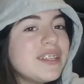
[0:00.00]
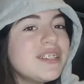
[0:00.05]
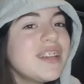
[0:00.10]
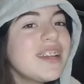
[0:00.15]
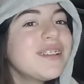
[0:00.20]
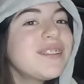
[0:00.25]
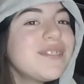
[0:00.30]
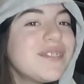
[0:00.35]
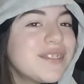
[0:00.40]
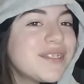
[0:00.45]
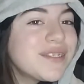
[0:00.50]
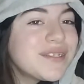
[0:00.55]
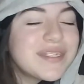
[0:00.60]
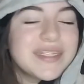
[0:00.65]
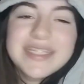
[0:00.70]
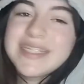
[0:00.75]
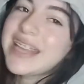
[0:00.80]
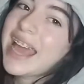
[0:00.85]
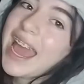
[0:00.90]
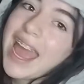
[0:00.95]
channel. So
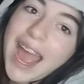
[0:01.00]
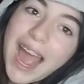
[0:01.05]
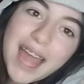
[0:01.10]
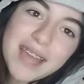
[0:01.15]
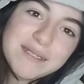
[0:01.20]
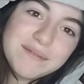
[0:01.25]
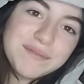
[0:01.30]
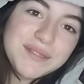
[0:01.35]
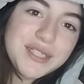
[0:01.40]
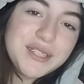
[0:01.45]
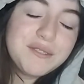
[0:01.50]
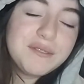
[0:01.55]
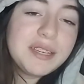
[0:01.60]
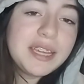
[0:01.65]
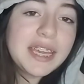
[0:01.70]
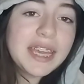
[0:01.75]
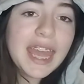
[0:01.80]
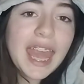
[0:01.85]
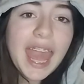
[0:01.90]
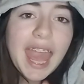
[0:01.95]
today I am
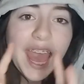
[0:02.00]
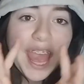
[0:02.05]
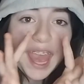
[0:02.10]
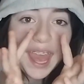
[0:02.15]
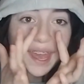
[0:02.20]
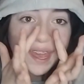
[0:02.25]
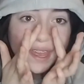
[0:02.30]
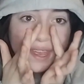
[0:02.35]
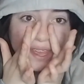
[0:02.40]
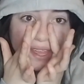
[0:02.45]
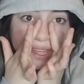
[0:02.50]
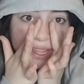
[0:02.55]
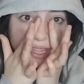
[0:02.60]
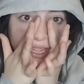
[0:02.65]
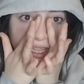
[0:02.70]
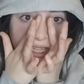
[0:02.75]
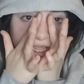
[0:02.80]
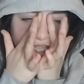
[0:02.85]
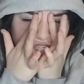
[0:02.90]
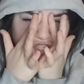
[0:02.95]
doing a
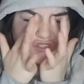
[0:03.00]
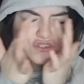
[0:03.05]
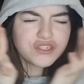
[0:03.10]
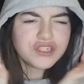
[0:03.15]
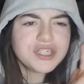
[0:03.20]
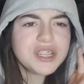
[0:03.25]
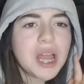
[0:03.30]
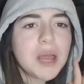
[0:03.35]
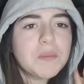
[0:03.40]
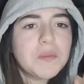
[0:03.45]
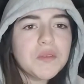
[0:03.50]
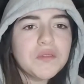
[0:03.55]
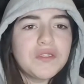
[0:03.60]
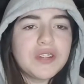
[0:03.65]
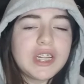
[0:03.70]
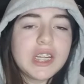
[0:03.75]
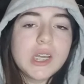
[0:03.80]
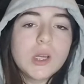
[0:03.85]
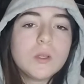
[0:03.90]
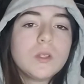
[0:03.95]
different type of
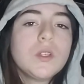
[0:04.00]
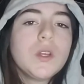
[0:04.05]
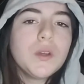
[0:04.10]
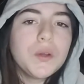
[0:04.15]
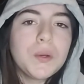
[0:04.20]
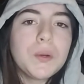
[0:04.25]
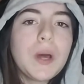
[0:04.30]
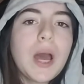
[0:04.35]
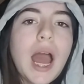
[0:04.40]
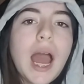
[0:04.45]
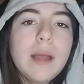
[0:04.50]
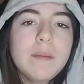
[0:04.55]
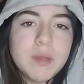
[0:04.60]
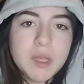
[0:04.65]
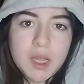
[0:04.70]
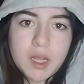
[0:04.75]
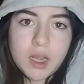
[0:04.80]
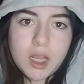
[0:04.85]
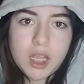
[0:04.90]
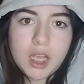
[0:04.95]
video. So I'm
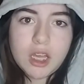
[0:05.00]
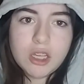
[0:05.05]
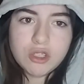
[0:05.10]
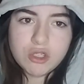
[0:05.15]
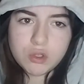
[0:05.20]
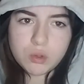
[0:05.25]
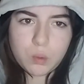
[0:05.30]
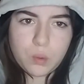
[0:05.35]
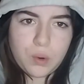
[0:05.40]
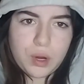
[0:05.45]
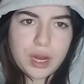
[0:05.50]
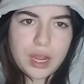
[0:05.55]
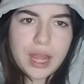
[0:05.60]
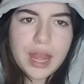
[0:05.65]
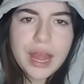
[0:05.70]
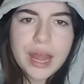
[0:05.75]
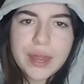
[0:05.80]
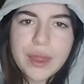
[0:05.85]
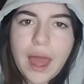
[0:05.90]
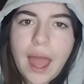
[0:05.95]
telling a story
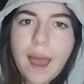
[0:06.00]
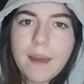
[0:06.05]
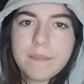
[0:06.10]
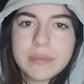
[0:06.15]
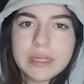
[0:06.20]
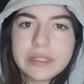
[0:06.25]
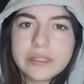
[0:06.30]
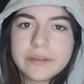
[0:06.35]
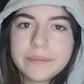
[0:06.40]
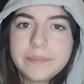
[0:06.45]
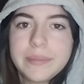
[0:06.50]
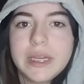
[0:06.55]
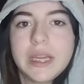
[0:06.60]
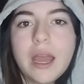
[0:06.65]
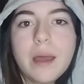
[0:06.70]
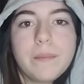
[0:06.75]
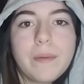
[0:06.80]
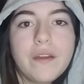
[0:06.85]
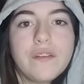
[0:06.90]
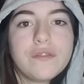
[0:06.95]
that happened to me
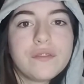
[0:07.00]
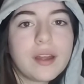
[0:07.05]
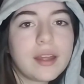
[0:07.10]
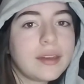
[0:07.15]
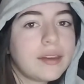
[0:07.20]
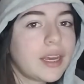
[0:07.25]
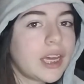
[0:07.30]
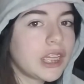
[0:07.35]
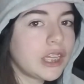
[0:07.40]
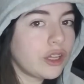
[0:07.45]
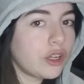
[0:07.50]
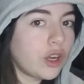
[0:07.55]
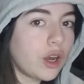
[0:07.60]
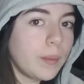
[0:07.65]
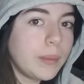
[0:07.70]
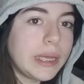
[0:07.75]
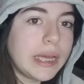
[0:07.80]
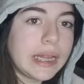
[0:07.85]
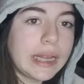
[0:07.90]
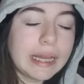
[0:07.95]
and my friend Tyler
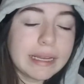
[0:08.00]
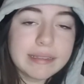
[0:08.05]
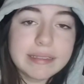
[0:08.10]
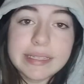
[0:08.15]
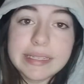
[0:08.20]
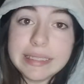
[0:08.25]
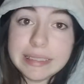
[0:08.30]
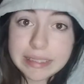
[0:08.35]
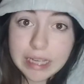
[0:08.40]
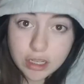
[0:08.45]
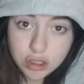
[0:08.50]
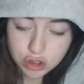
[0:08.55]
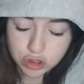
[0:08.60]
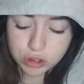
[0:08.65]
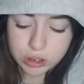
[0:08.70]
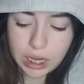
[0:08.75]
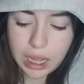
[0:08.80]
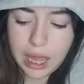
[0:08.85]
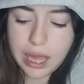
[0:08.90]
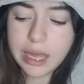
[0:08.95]
RBLX
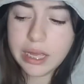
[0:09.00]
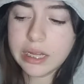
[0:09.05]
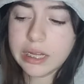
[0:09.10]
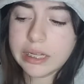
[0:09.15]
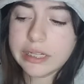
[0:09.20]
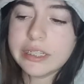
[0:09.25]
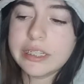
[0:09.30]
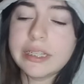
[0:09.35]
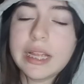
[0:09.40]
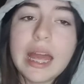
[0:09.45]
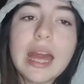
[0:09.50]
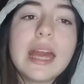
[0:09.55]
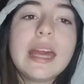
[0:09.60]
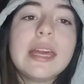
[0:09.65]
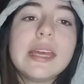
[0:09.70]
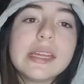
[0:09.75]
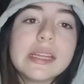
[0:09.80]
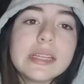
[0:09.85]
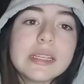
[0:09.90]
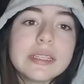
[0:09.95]
yesterday.
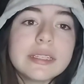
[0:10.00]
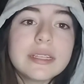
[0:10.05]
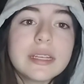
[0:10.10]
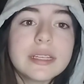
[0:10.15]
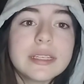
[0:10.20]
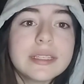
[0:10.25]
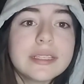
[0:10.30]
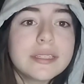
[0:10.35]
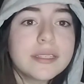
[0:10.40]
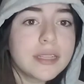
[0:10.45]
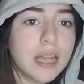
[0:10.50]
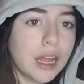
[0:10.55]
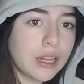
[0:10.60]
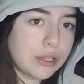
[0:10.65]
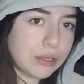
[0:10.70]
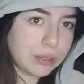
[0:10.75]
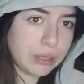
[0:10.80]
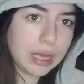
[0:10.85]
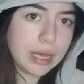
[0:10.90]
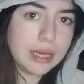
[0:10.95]
Today is
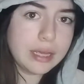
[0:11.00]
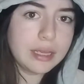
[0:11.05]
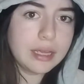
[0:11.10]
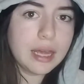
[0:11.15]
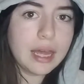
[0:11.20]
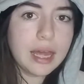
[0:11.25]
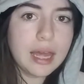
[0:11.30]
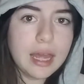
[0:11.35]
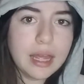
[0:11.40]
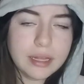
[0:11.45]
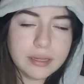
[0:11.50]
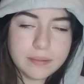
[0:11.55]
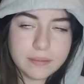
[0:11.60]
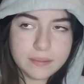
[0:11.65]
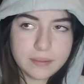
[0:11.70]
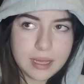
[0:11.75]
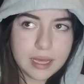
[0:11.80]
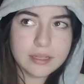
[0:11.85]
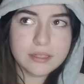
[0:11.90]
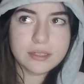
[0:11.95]
Saturday and
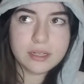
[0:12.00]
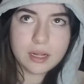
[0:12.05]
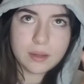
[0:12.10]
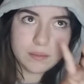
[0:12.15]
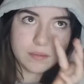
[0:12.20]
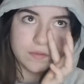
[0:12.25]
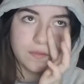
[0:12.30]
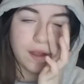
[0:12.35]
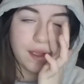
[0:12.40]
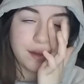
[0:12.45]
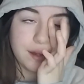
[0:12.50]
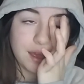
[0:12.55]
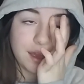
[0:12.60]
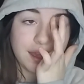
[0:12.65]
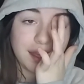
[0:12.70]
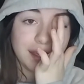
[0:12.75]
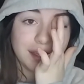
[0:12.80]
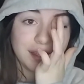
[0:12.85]
yesterday was Friday.